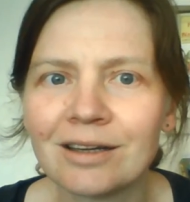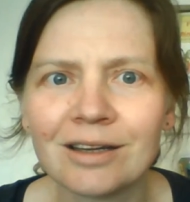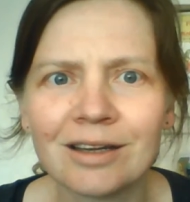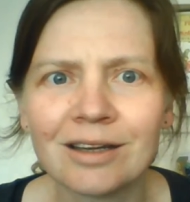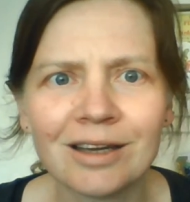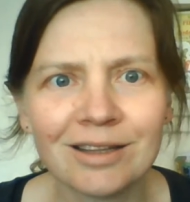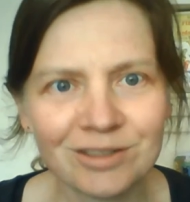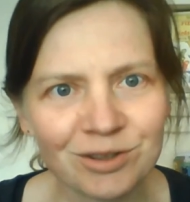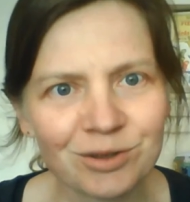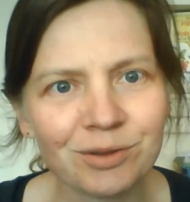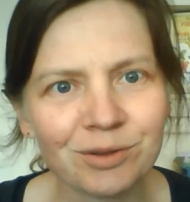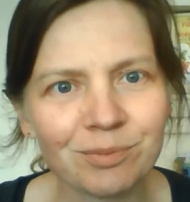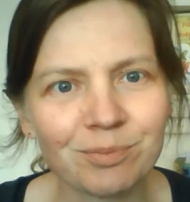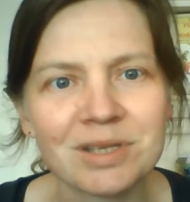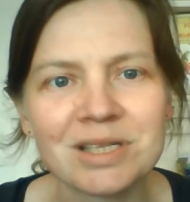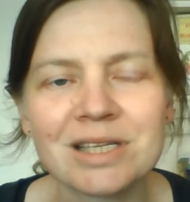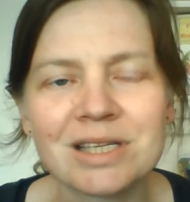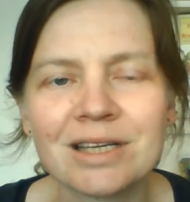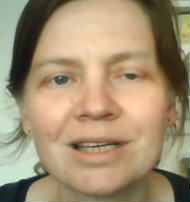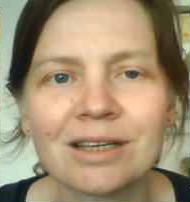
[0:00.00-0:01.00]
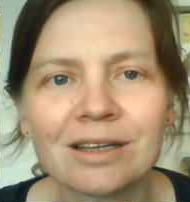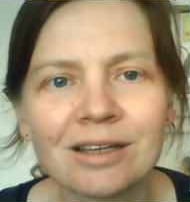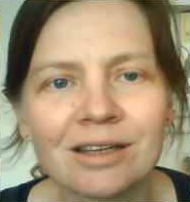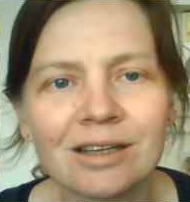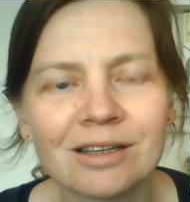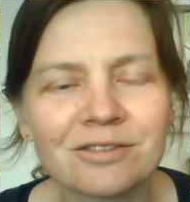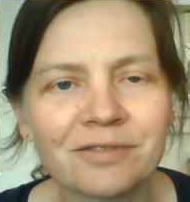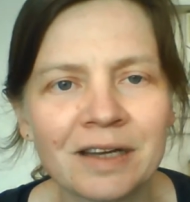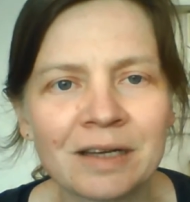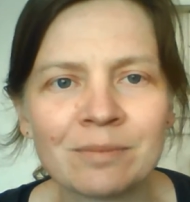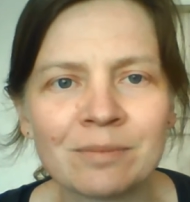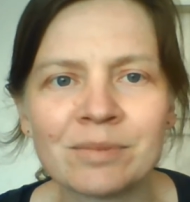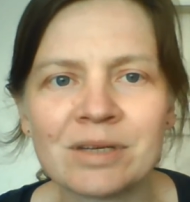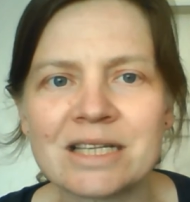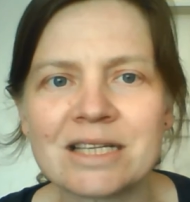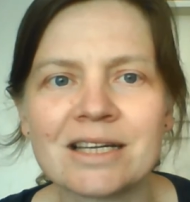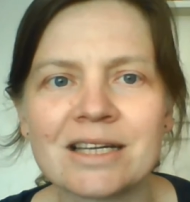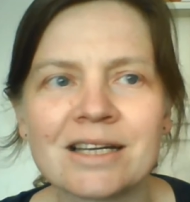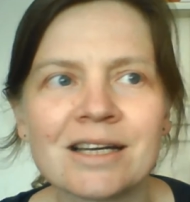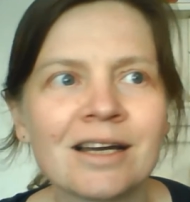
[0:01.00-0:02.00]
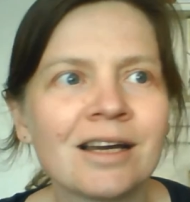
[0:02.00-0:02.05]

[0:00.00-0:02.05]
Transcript: it's good busy, it's fun busy,